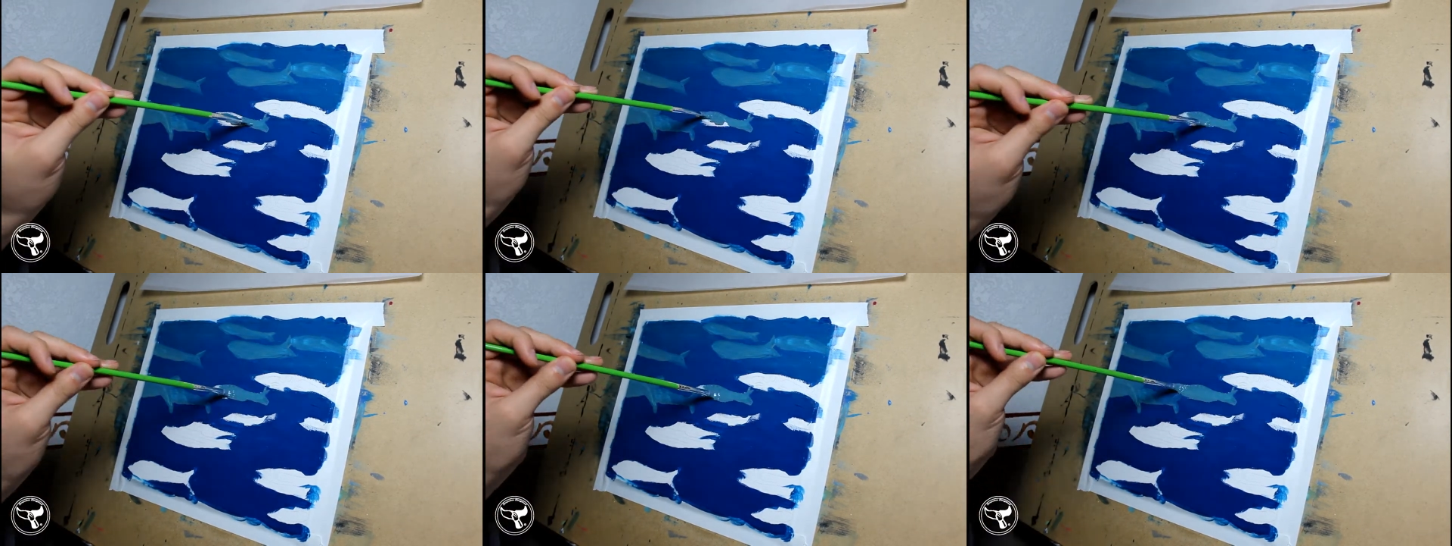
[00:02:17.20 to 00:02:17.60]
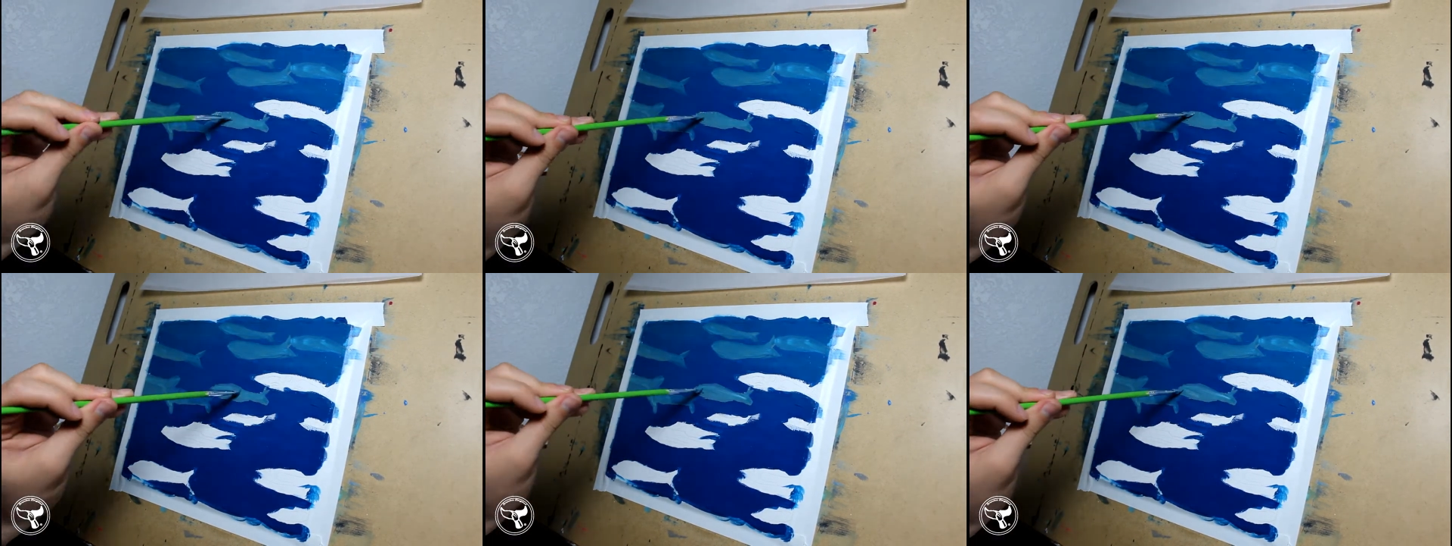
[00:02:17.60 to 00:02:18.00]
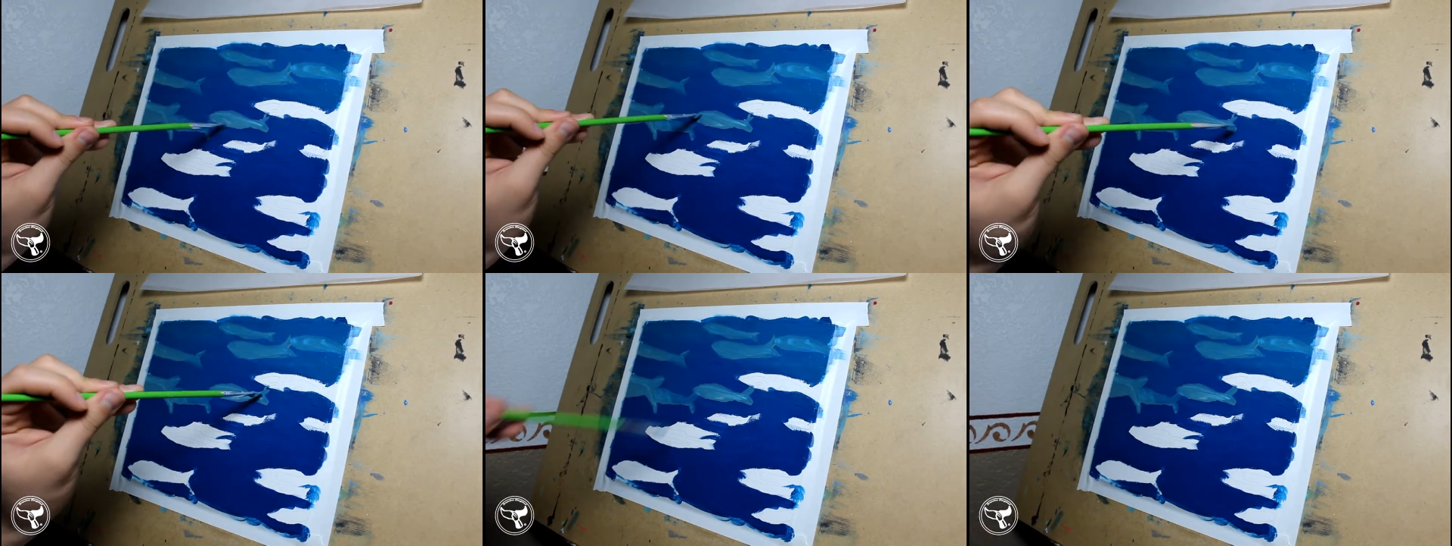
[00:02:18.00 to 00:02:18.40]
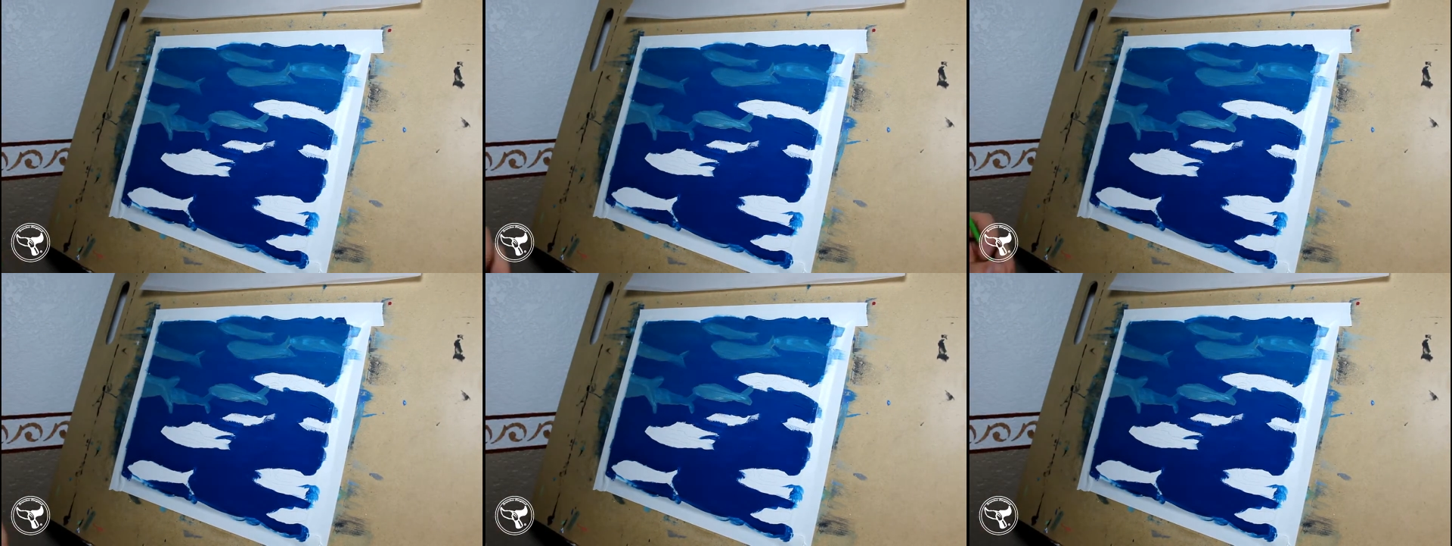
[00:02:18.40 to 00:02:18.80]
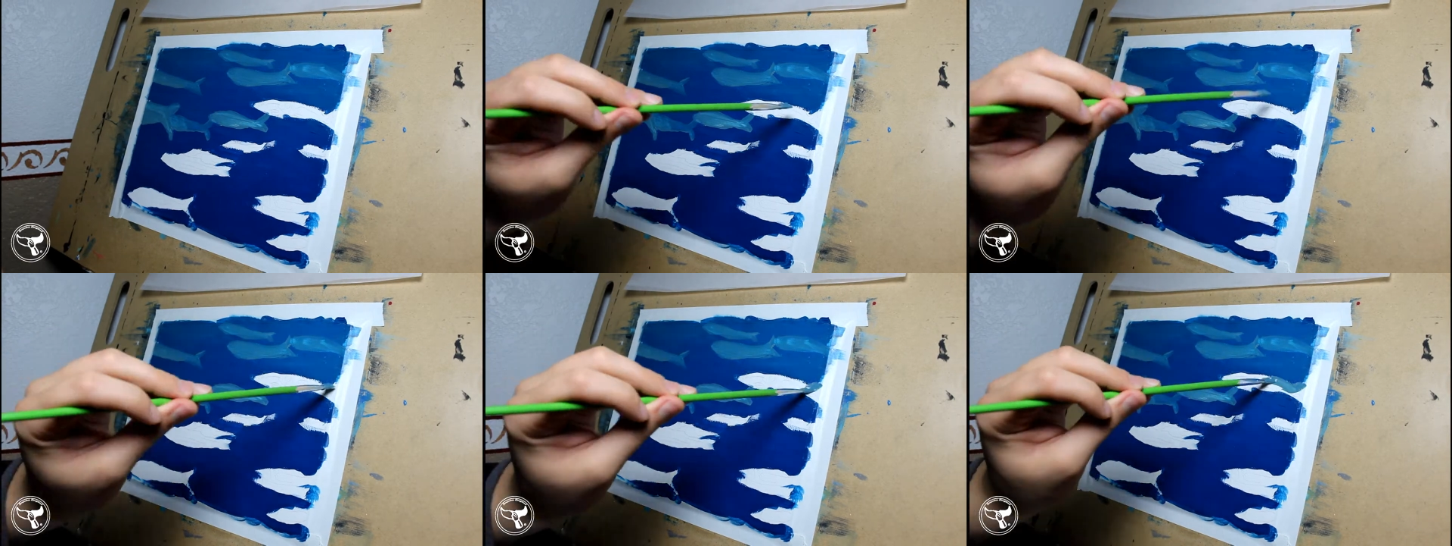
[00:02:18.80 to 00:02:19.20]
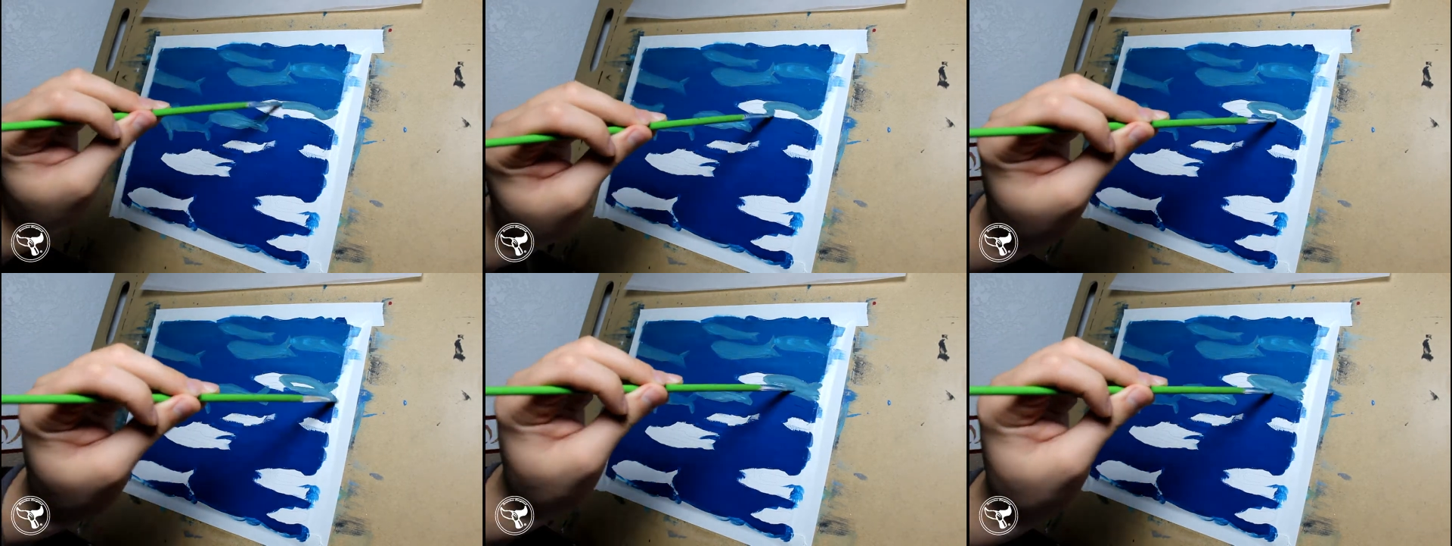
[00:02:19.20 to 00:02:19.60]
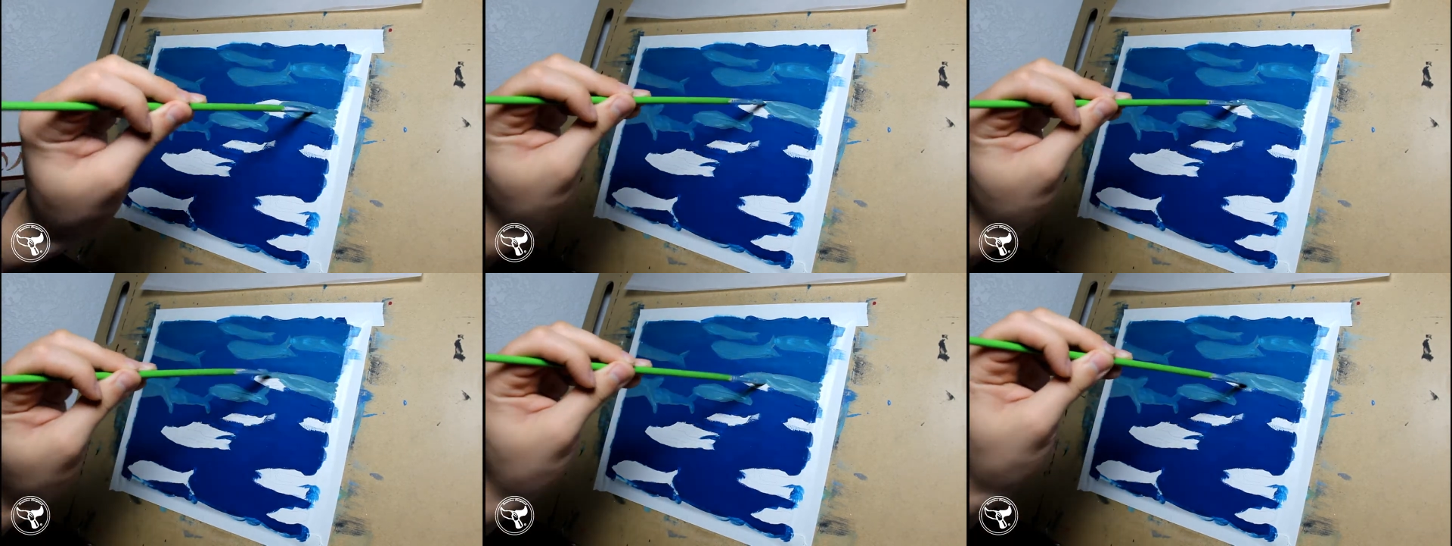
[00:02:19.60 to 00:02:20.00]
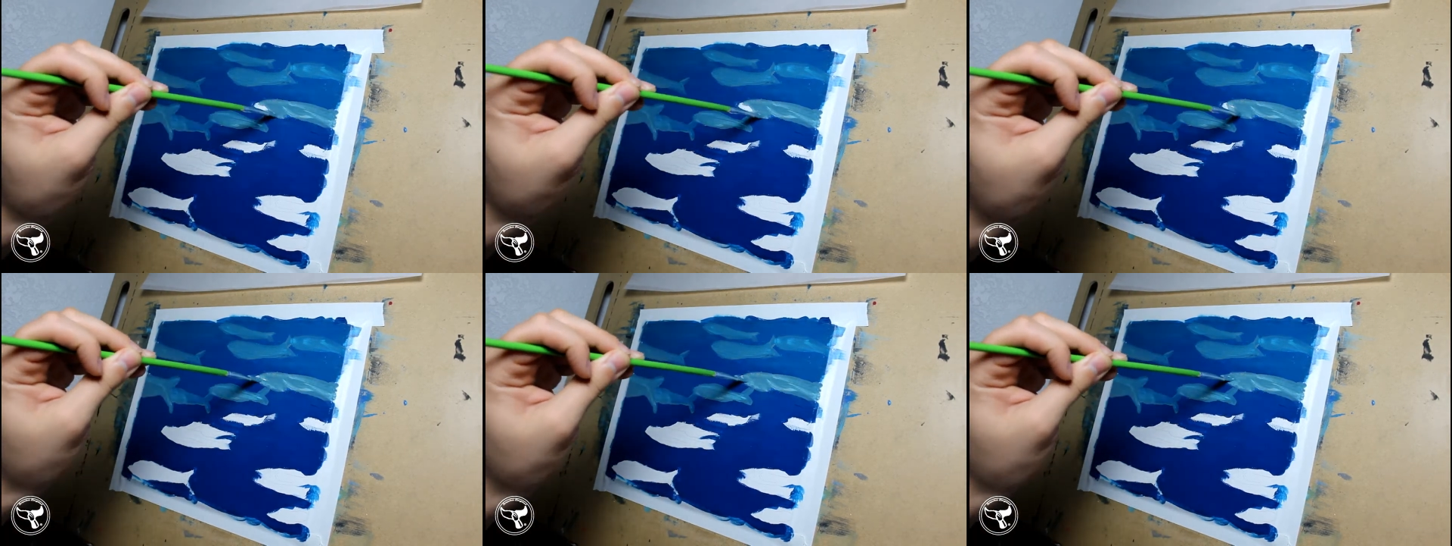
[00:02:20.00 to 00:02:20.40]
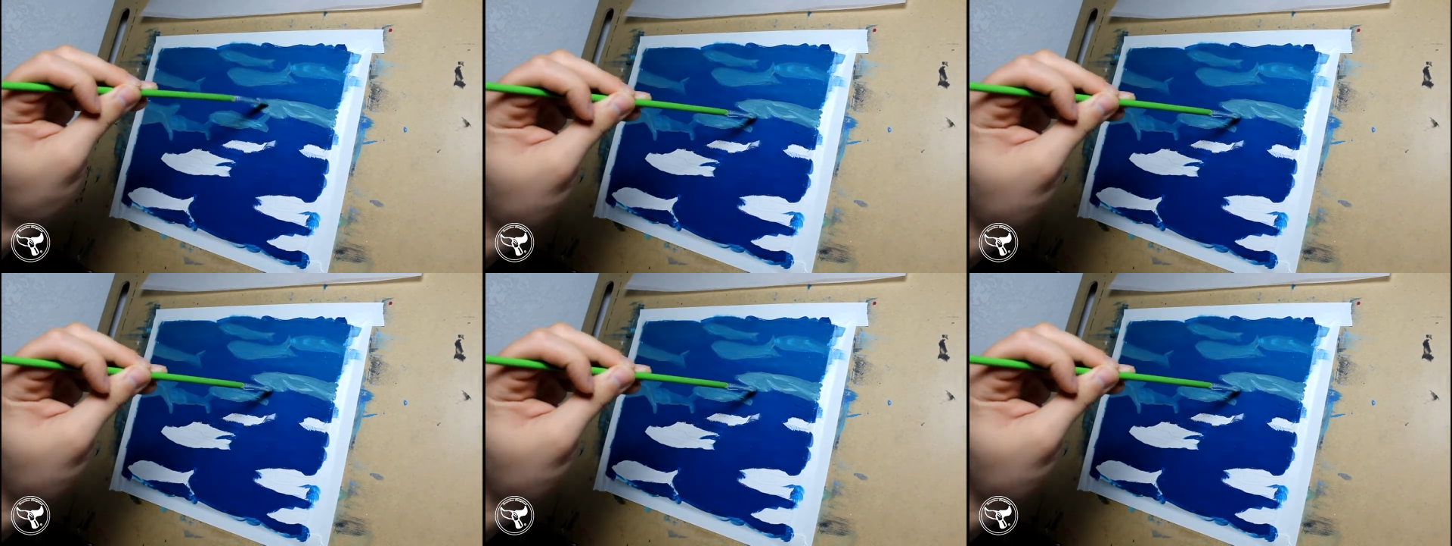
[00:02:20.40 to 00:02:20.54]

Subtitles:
Nobody's mouth can be seen.